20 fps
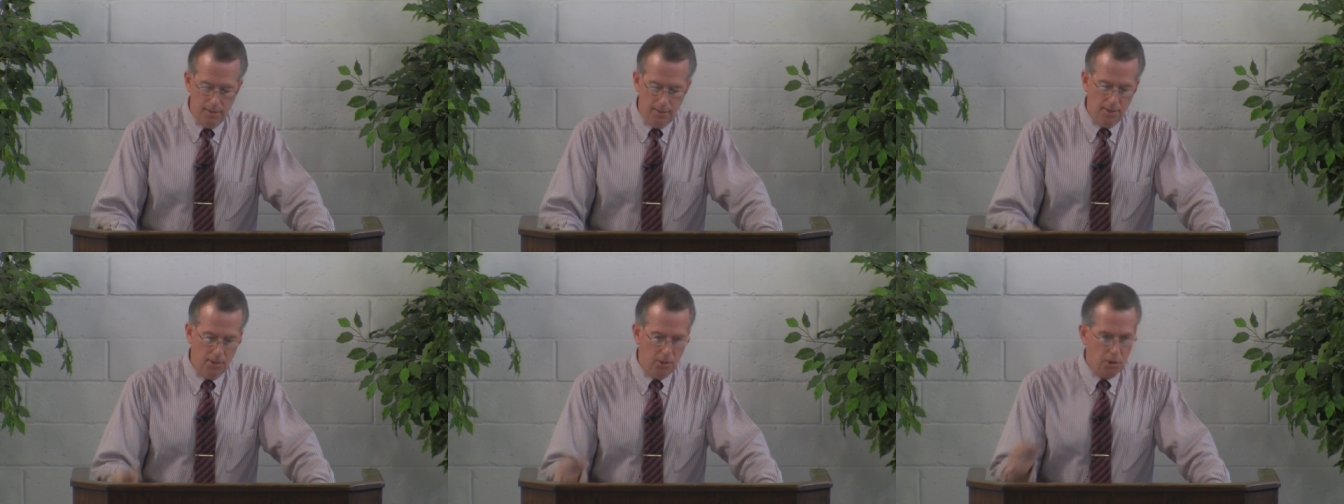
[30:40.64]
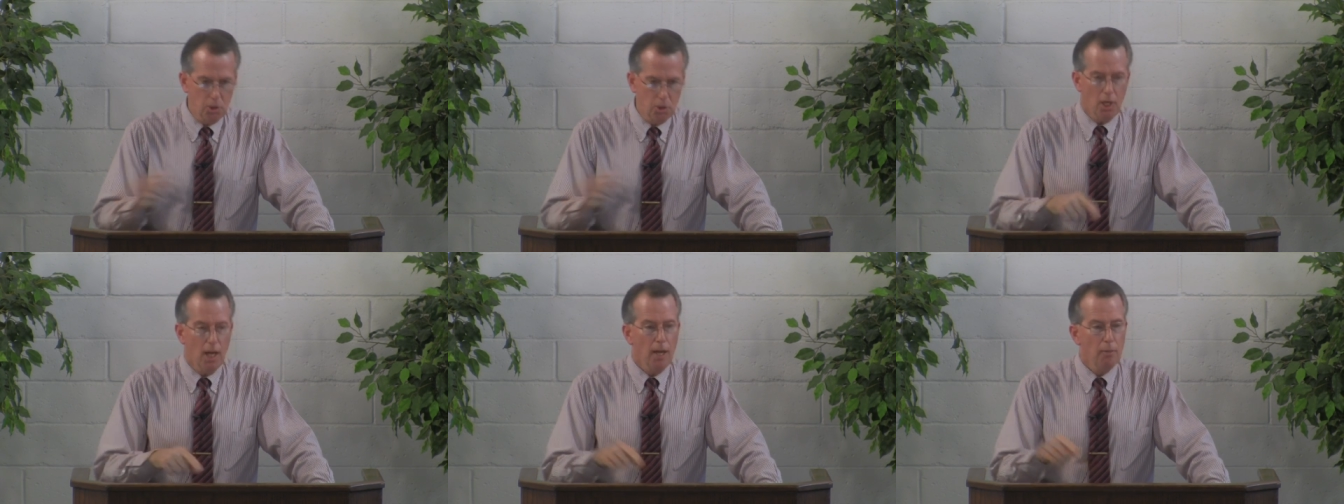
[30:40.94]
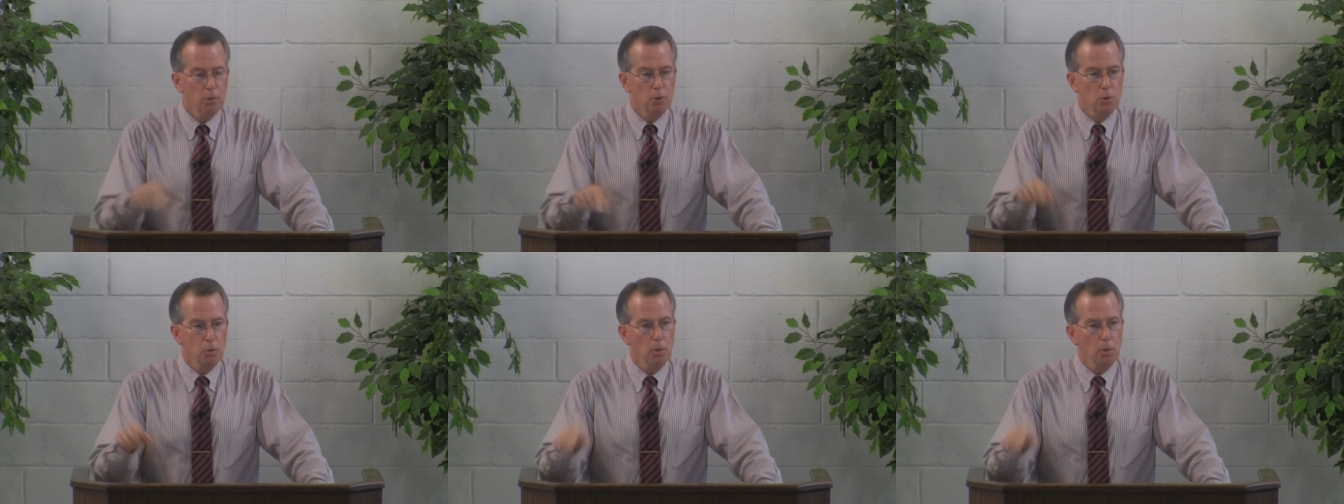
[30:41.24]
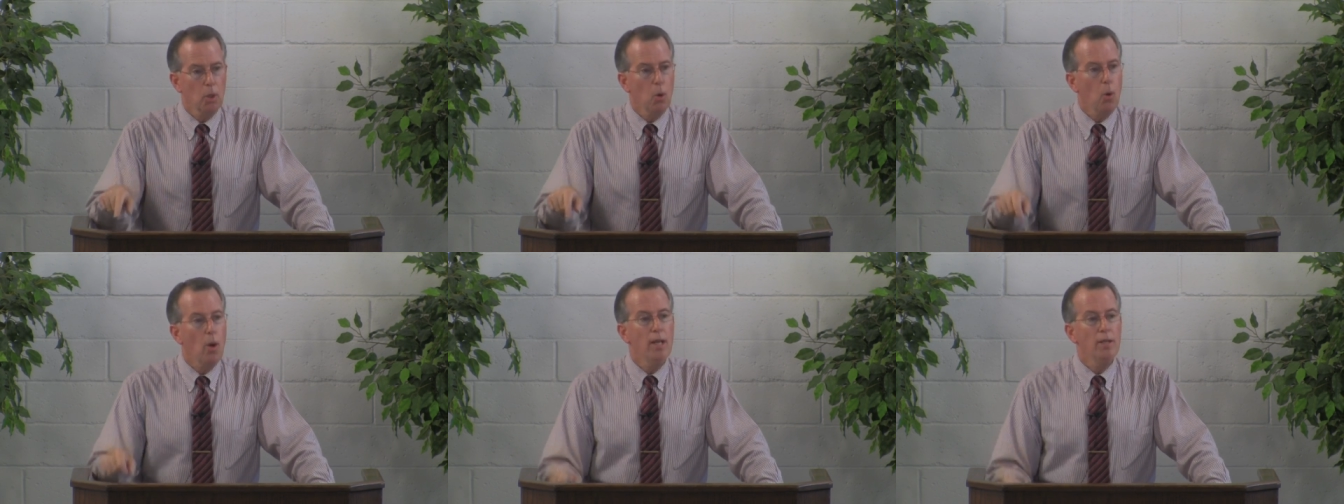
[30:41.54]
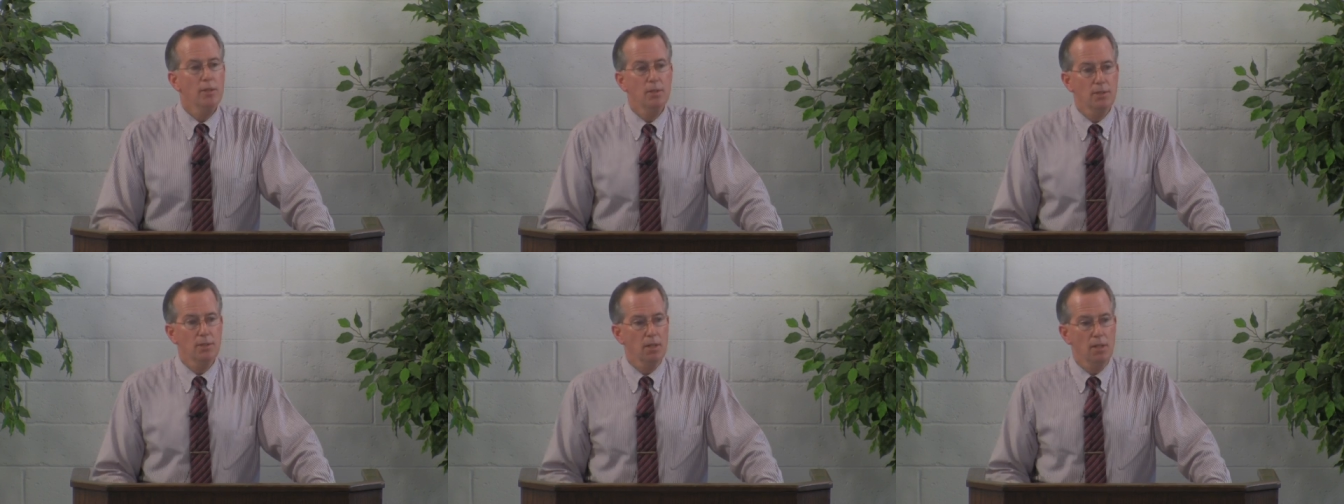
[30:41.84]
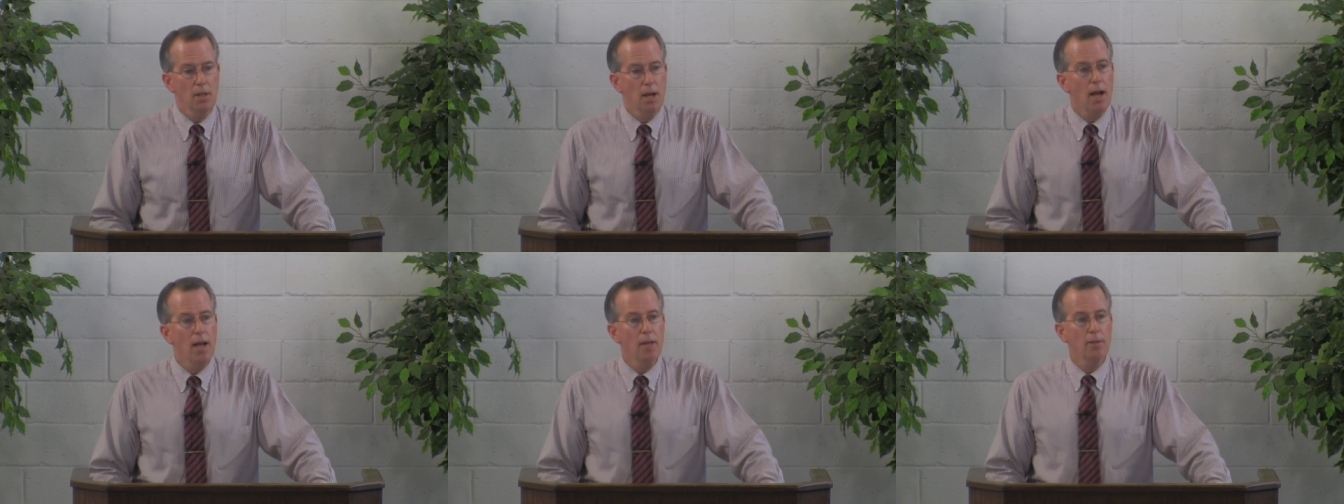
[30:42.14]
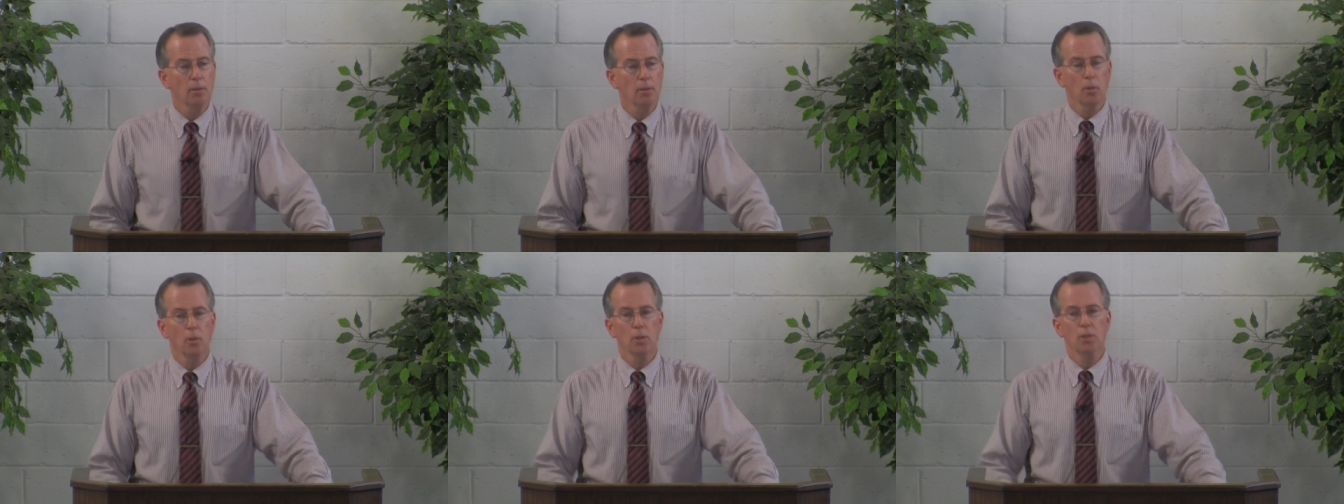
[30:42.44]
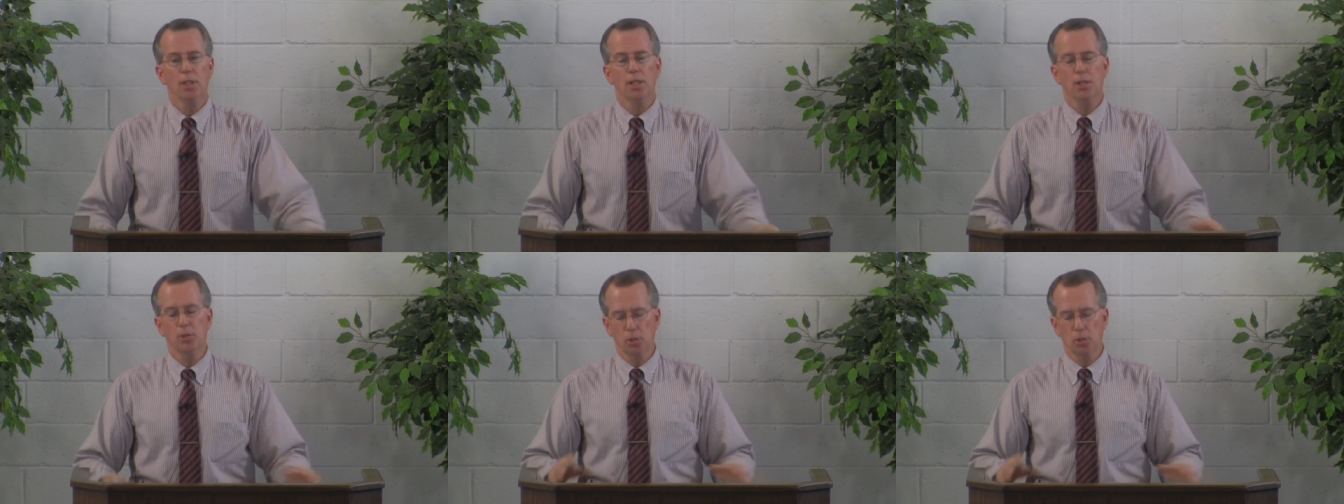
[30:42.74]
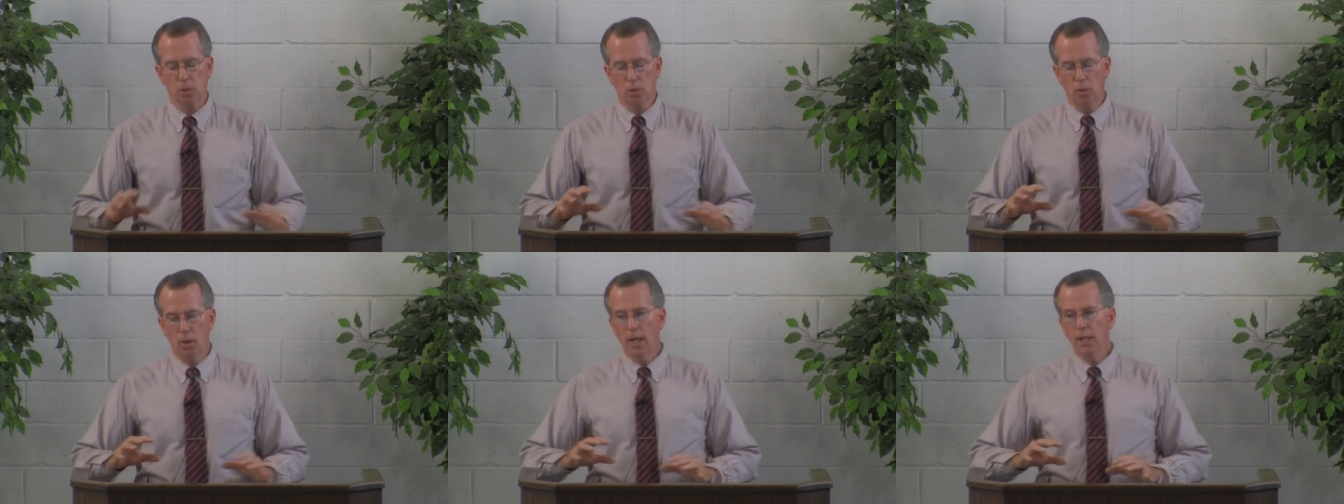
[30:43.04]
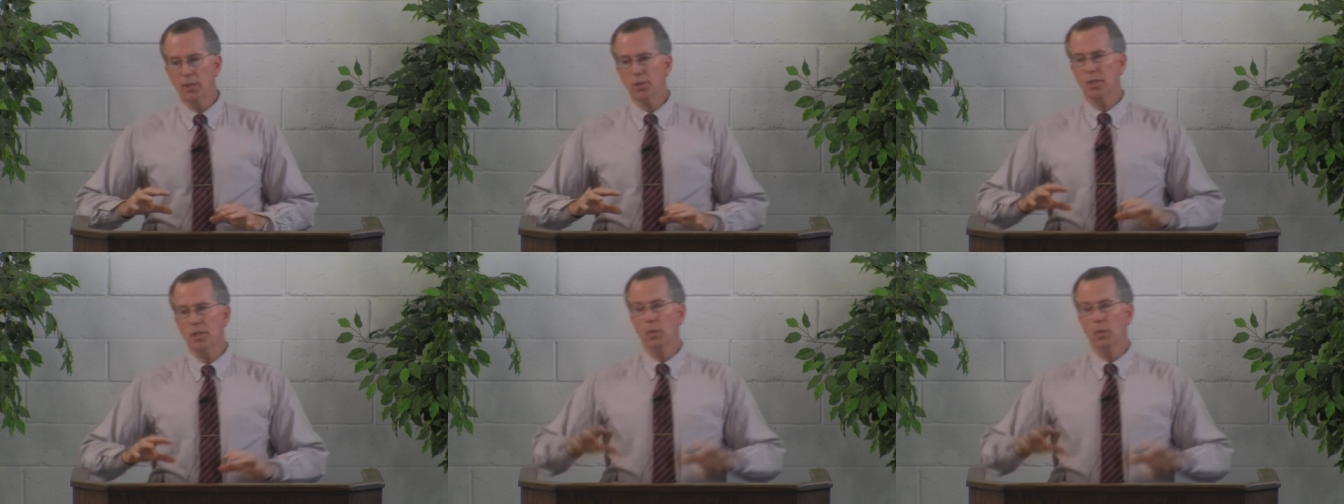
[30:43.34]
The disciples were going to deny the Lord Jesus Christ.